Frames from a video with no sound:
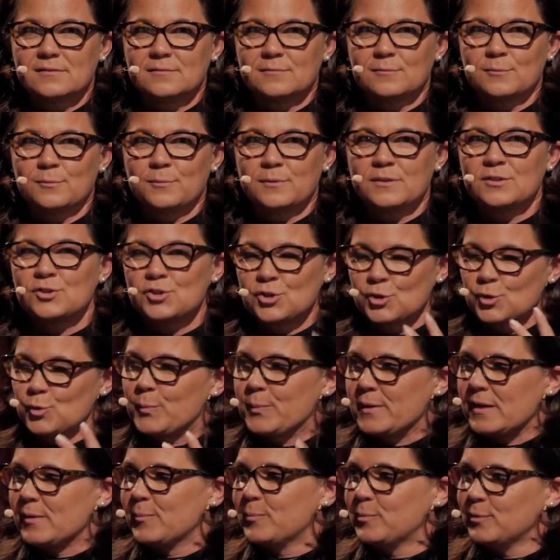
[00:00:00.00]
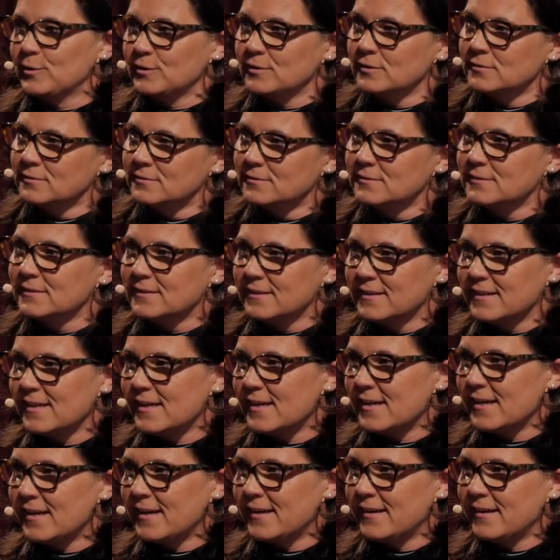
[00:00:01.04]
with two people,
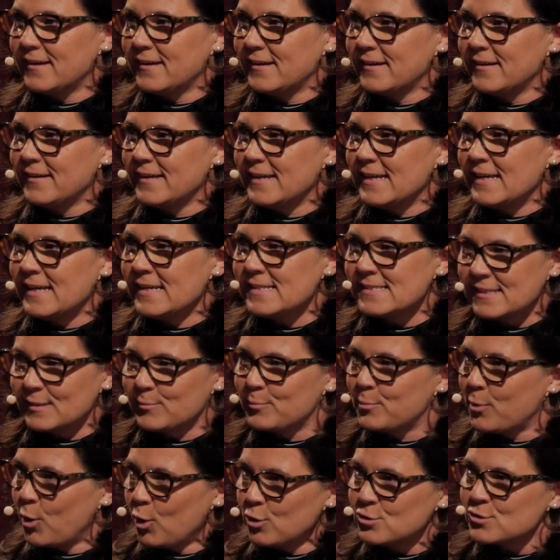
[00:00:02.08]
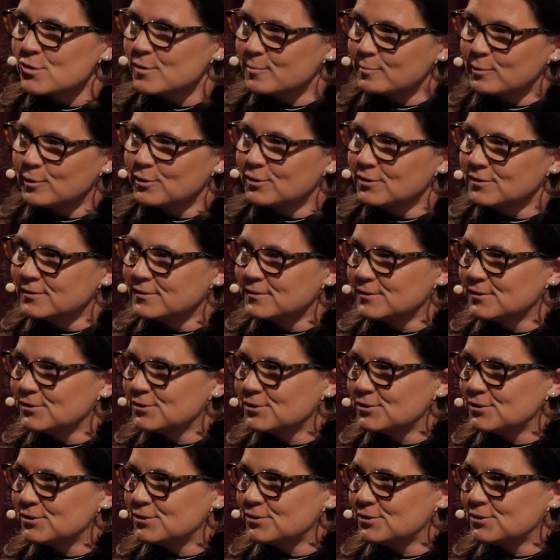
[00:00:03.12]
is it possible
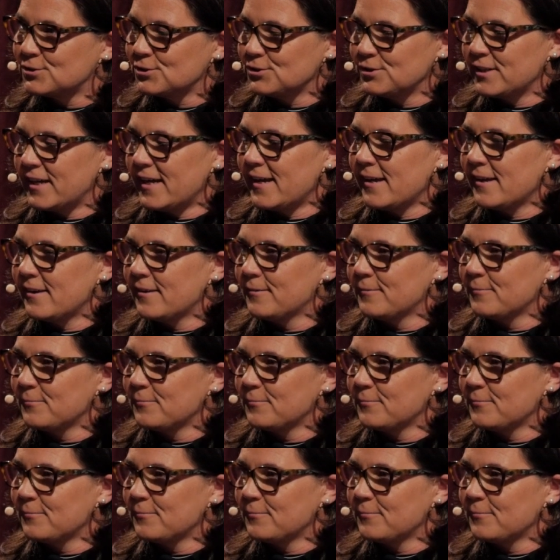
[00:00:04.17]
today?